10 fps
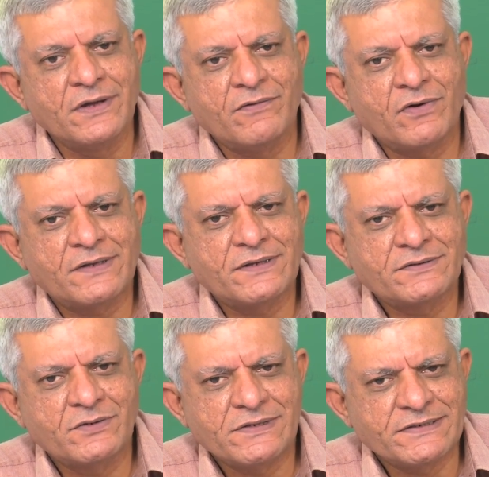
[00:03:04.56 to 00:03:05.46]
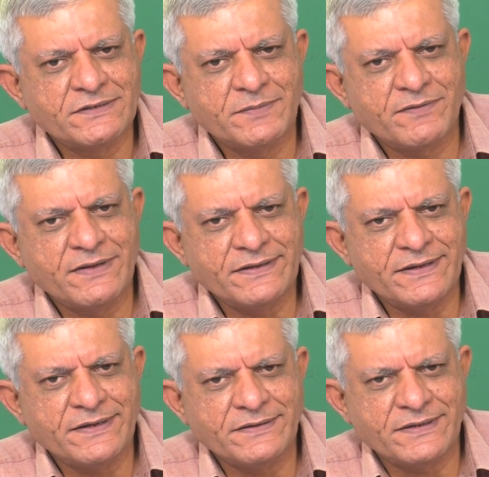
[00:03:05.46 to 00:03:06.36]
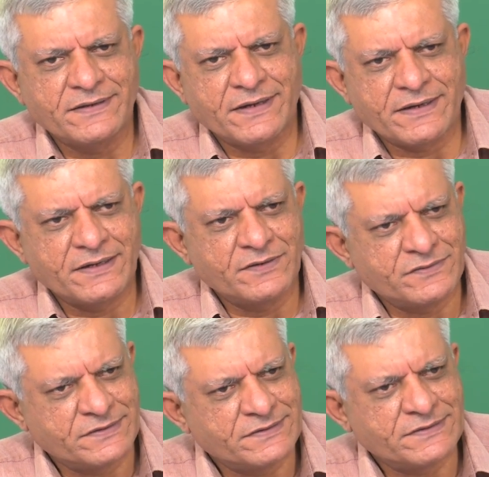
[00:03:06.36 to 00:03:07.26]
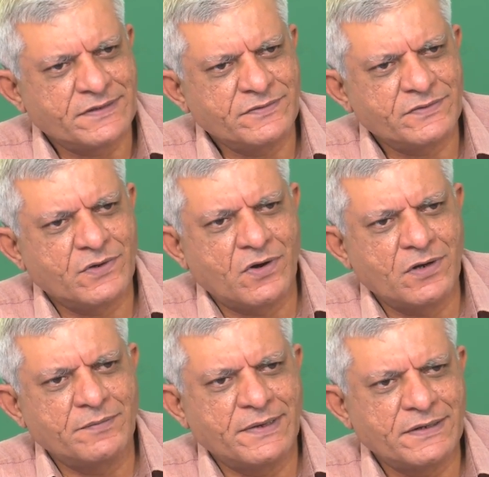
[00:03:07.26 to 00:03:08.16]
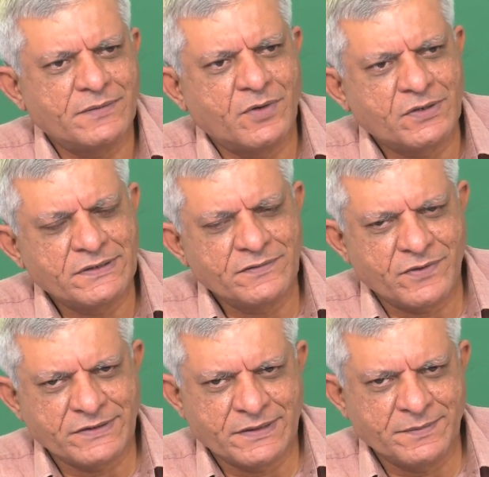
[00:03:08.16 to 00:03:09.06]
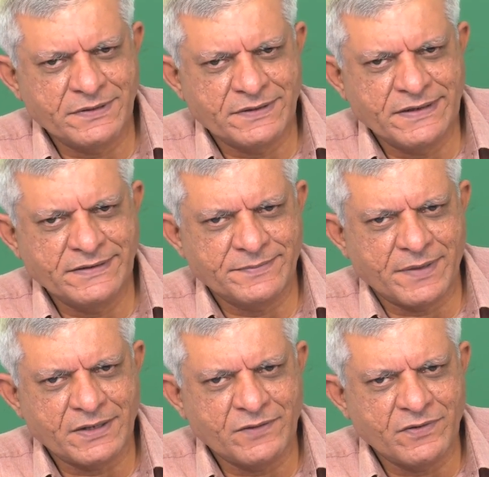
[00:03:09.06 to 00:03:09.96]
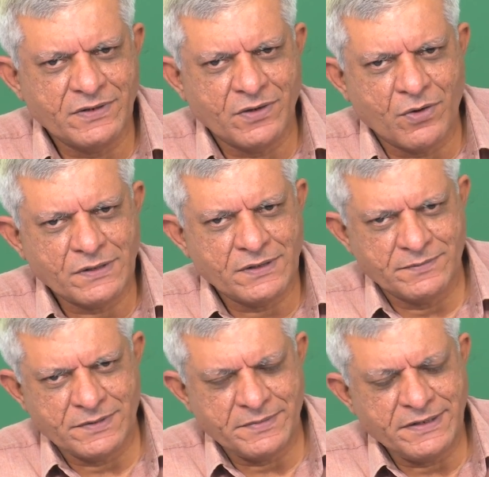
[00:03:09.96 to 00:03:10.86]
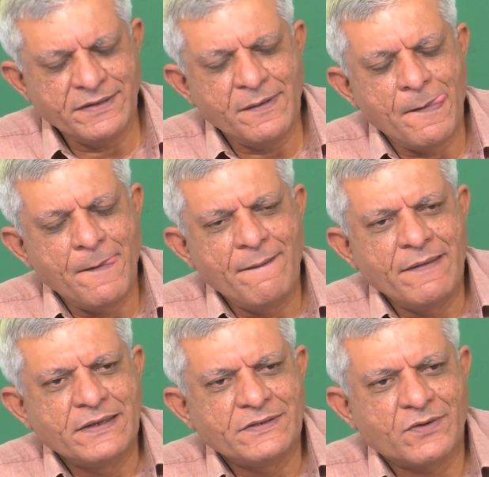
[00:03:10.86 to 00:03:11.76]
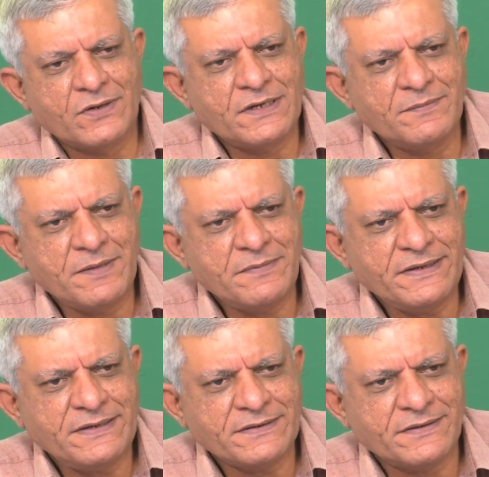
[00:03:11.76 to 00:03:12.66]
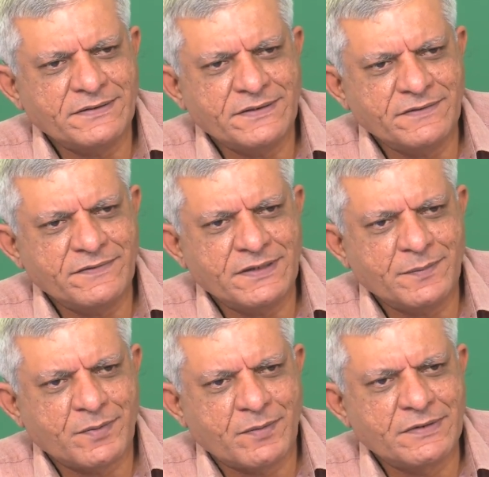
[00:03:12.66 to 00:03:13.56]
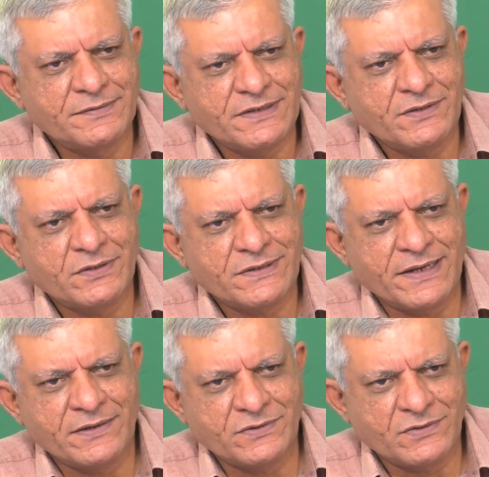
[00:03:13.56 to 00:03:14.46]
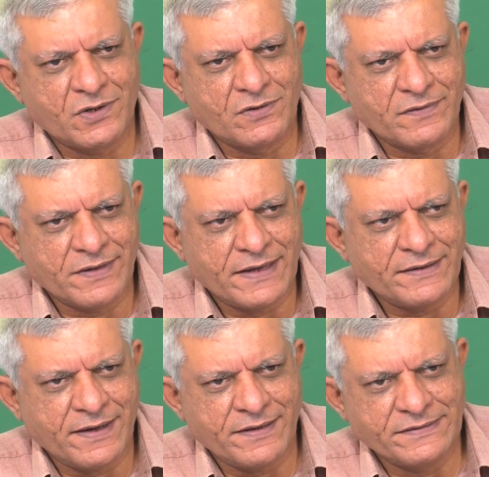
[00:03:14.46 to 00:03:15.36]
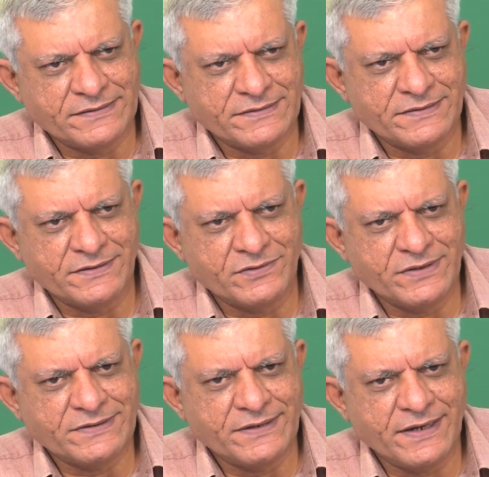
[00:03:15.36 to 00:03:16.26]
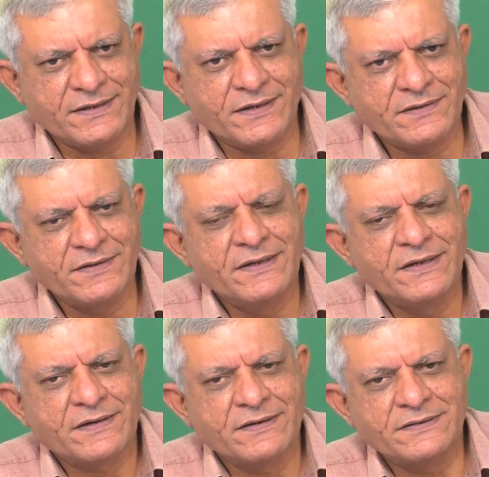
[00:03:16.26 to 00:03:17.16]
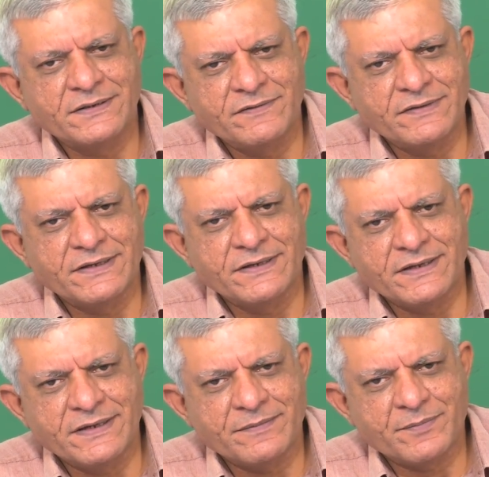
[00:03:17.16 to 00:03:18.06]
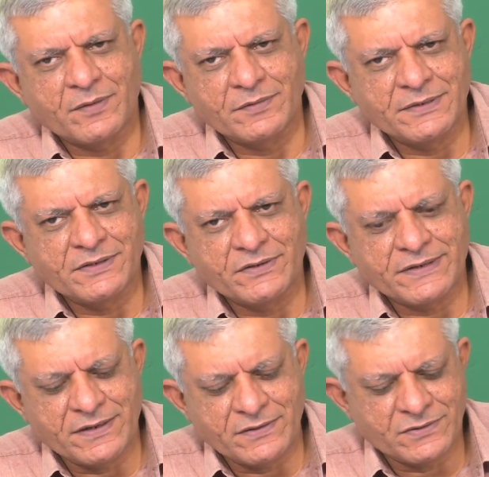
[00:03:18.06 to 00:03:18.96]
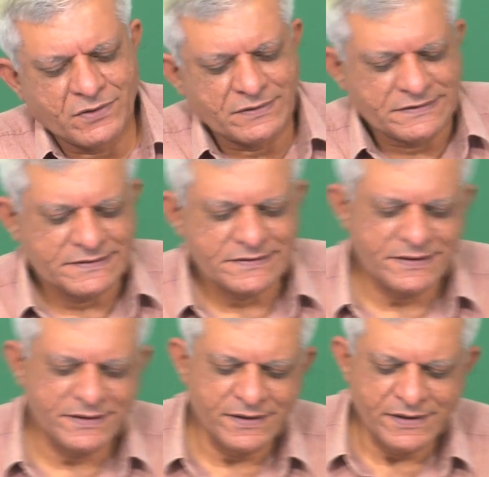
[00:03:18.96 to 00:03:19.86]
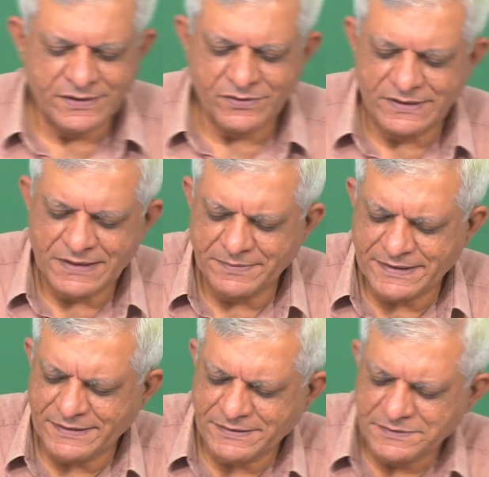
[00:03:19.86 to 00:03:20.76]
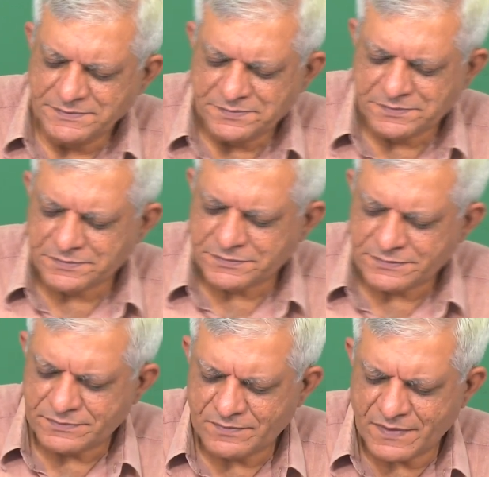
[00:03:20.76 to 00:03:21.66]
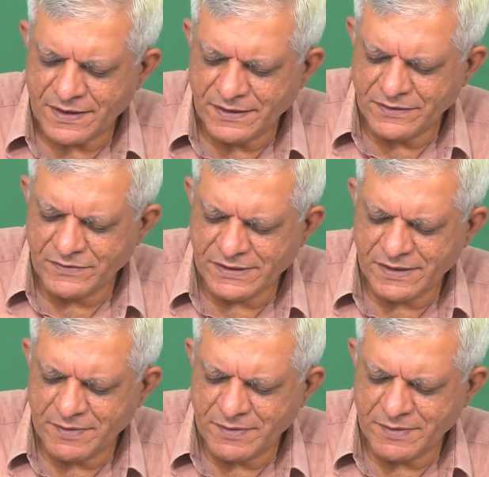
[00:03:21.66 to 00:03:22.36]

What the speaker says: what are the associations between things and that kind of stuff. So, all men are mortal, for example, is part of our long term memory. Short term memory is concerned with the problems that you are trying to solve at hand essentially. So, it is a data concerned with the problem that you are trying to solve essentially. So, in some sense the working